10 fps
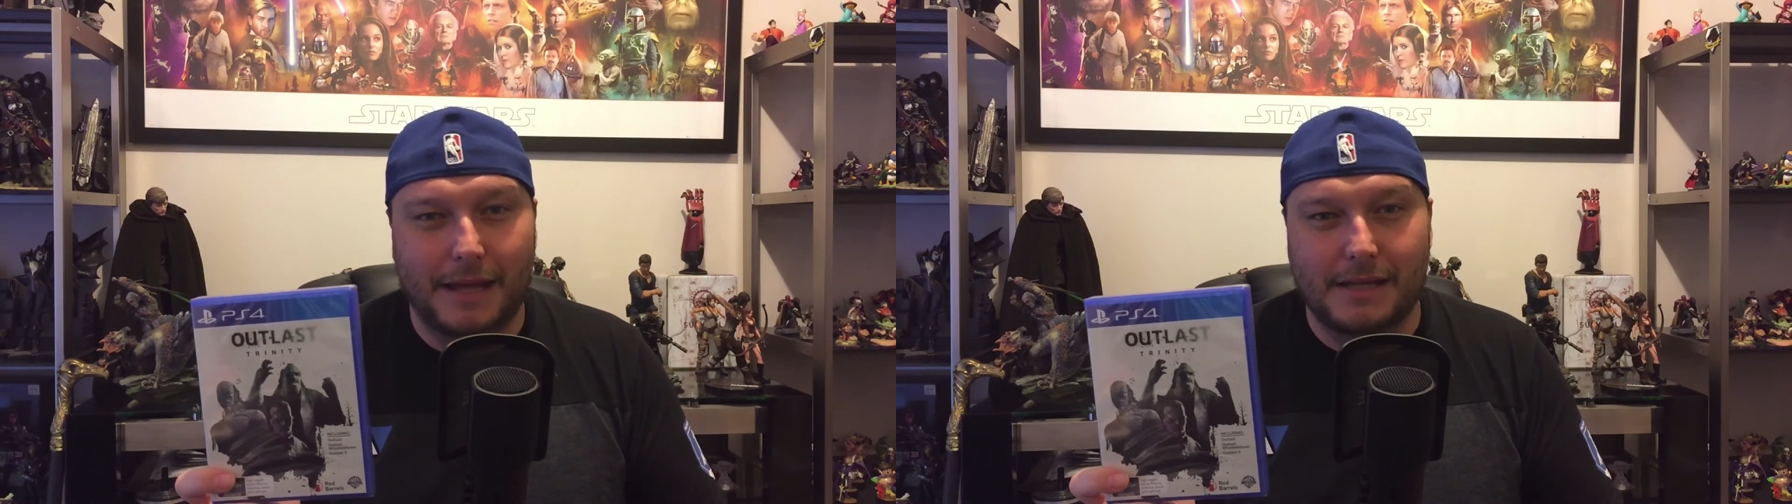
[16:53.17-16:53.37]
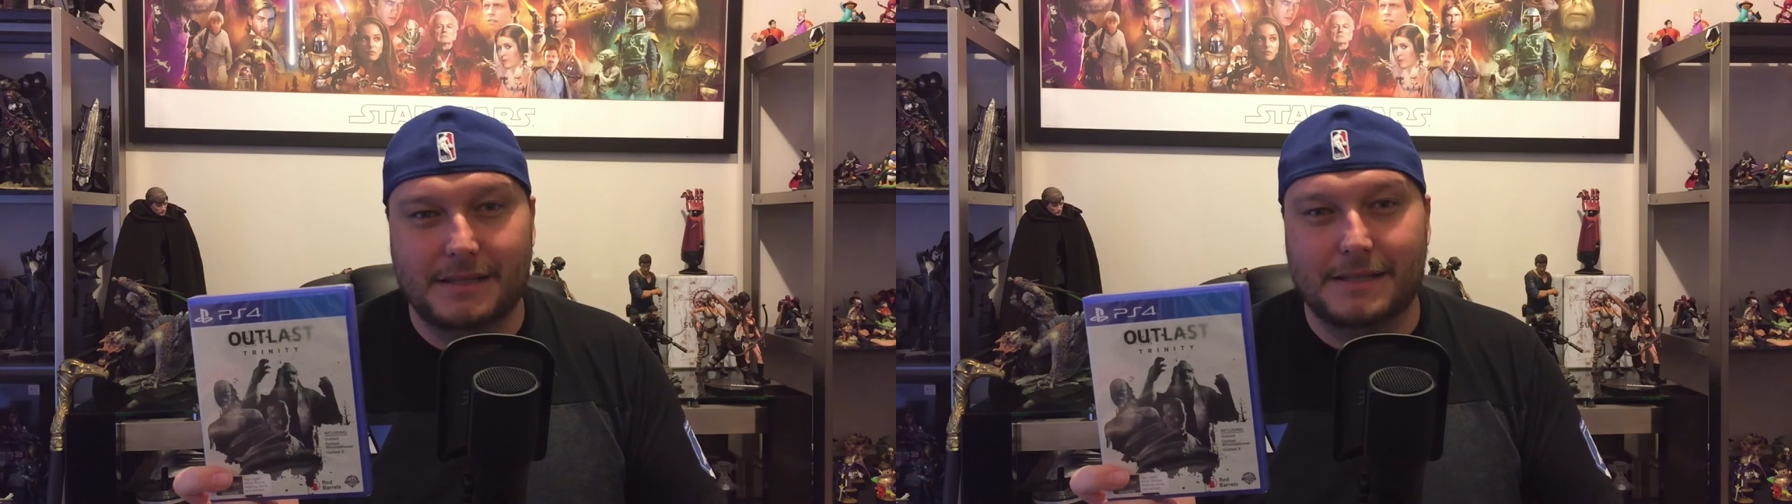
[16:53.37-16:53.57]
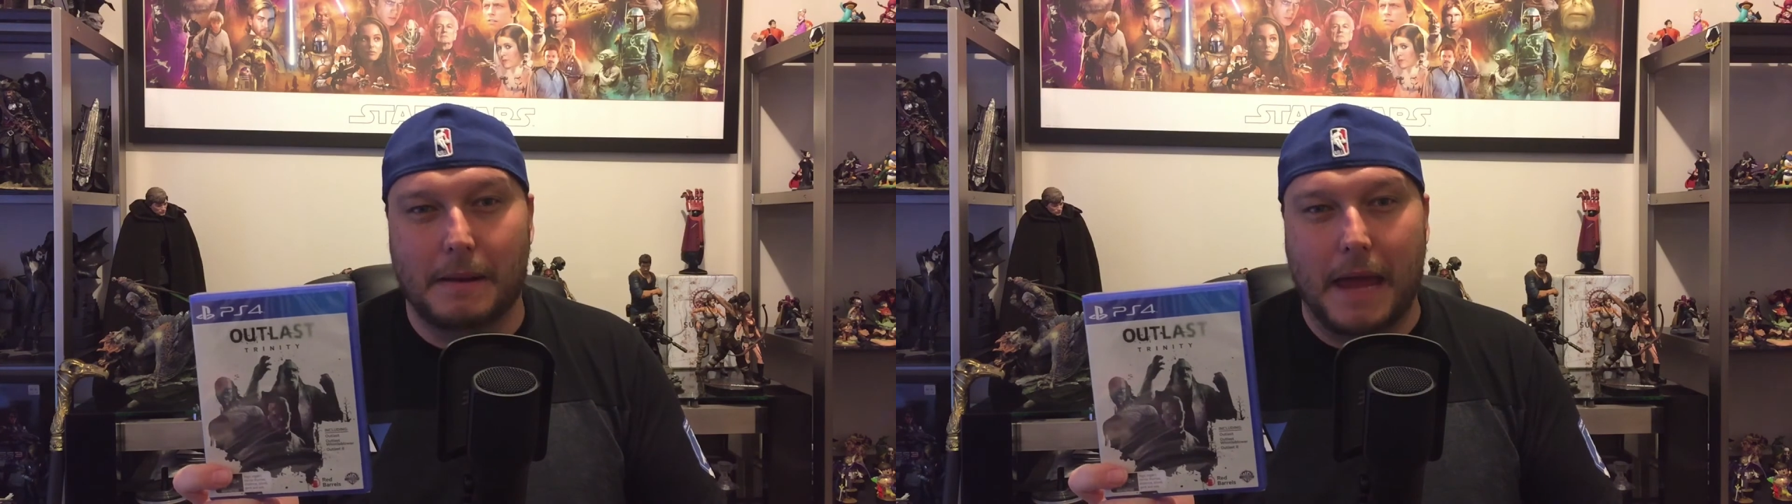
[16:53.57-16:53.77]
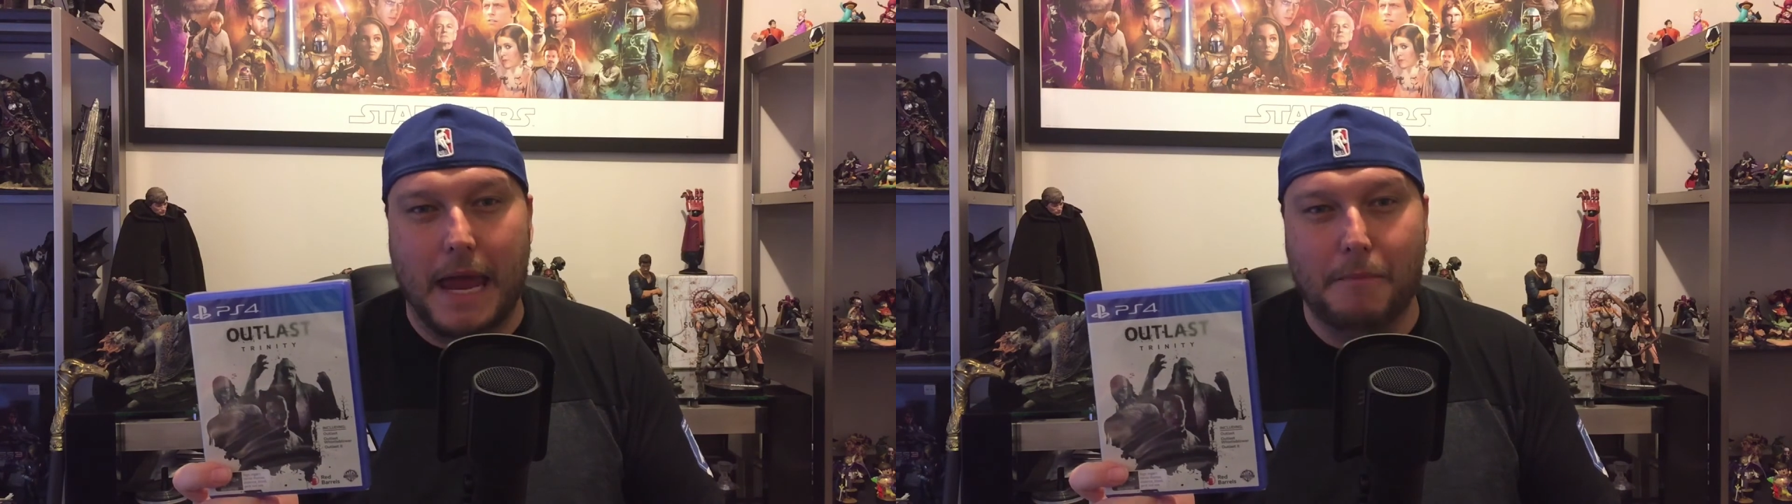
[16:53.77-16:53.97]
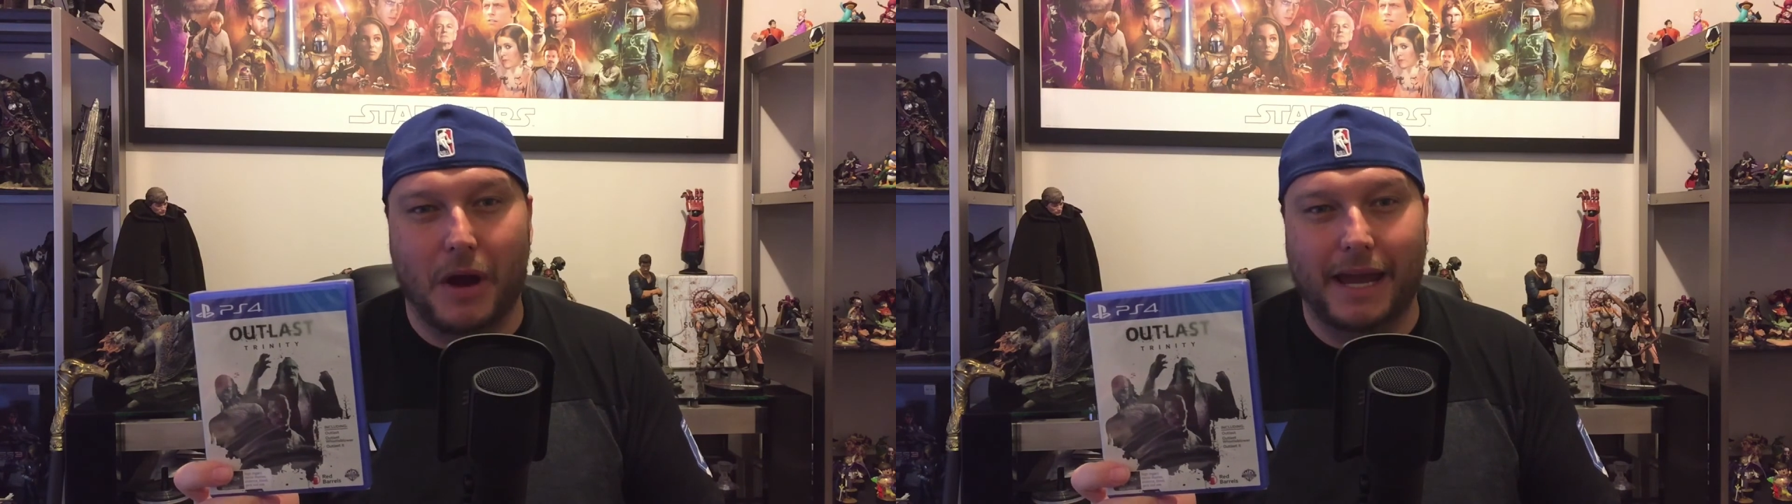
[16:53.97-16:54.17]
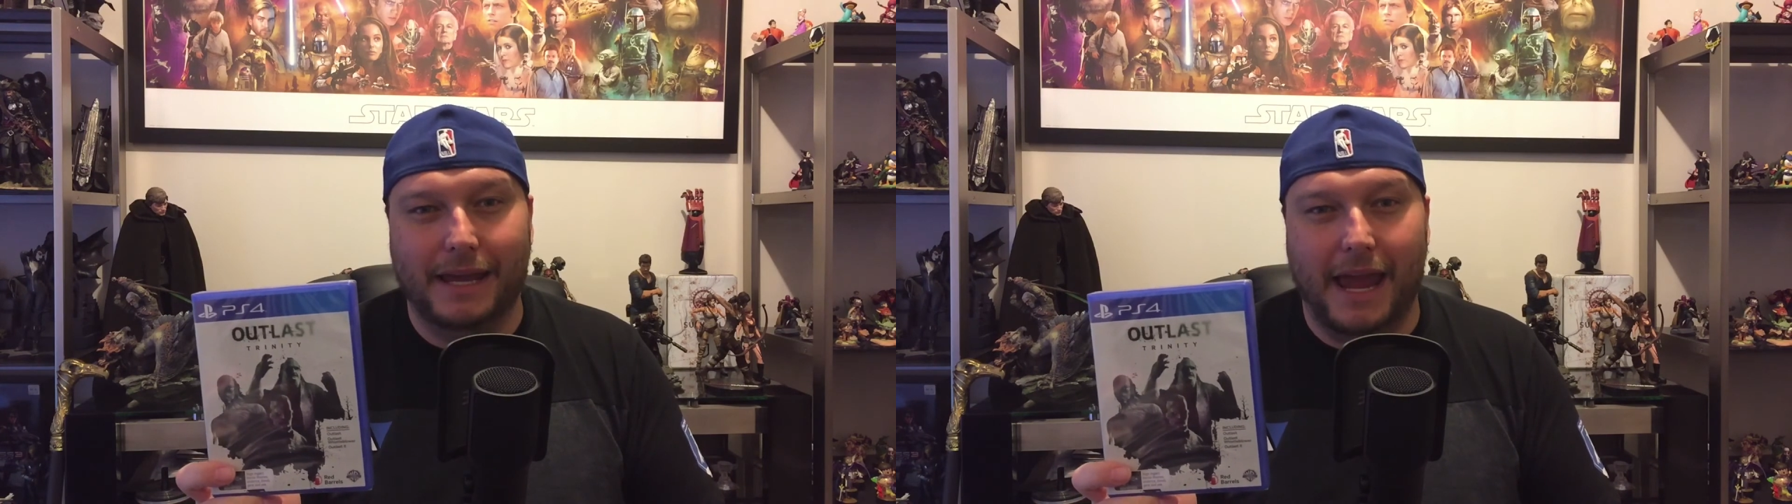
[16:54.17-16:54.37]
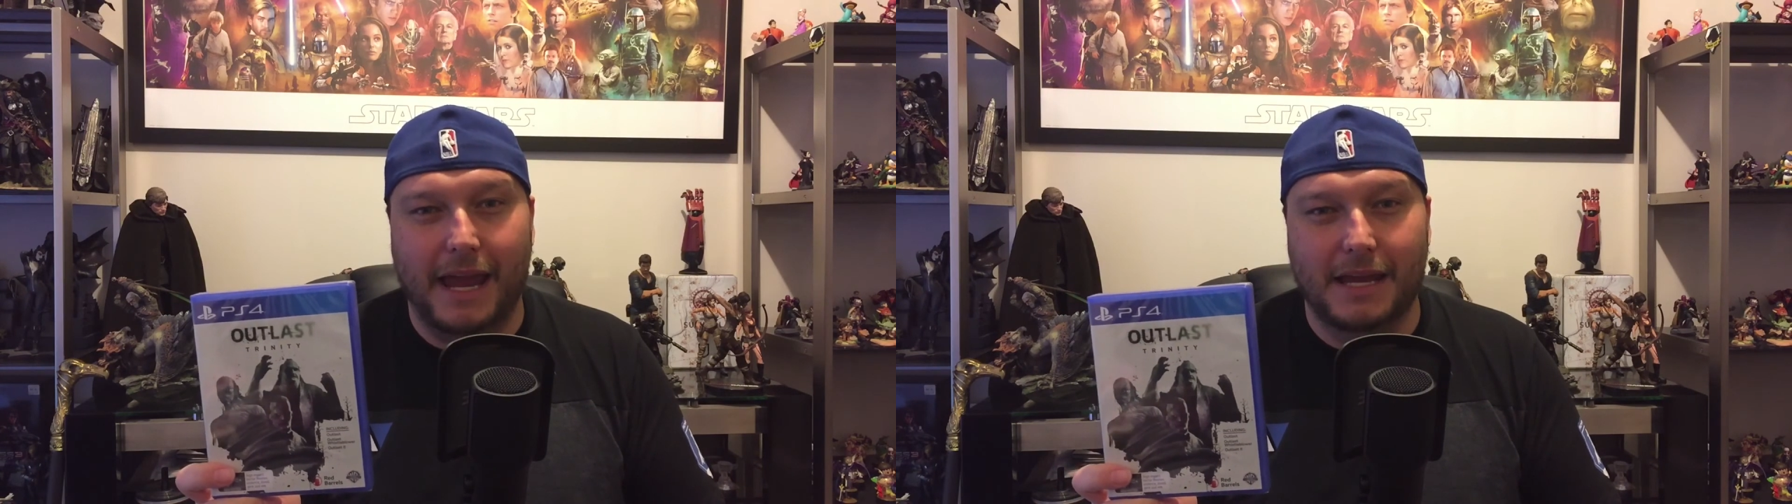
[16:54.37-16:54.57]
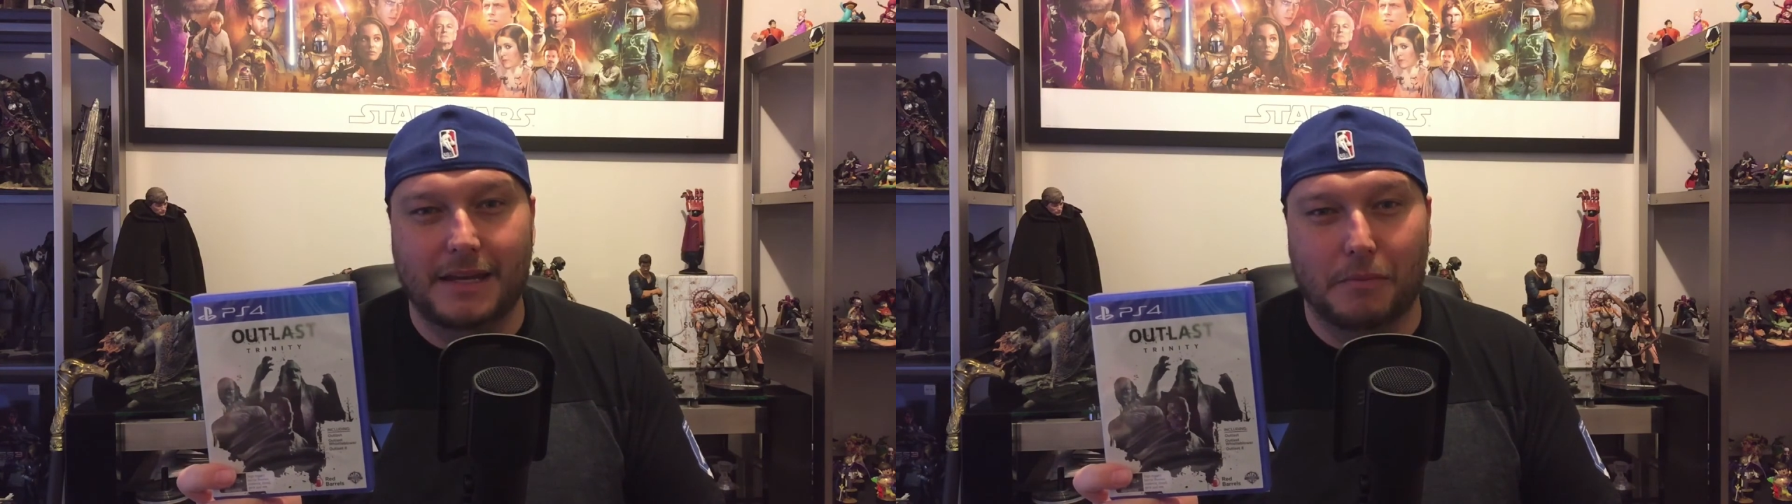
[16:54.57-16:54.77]
That's M I
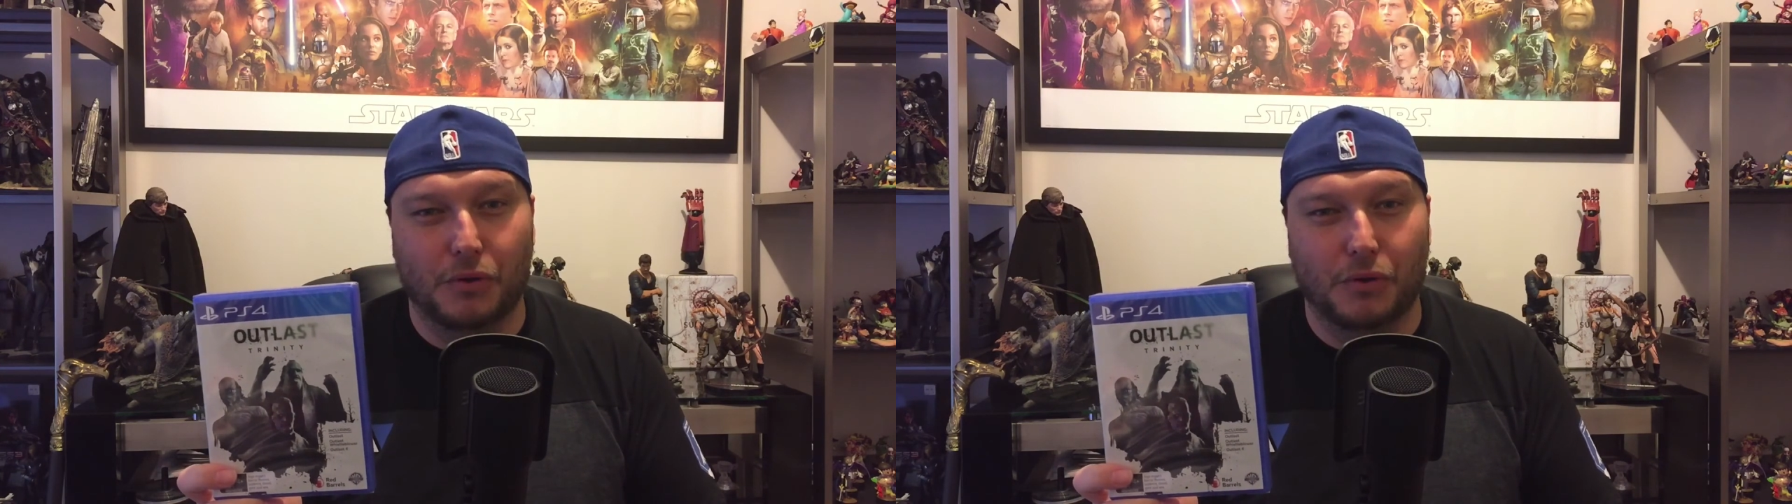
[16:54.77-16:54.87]
K E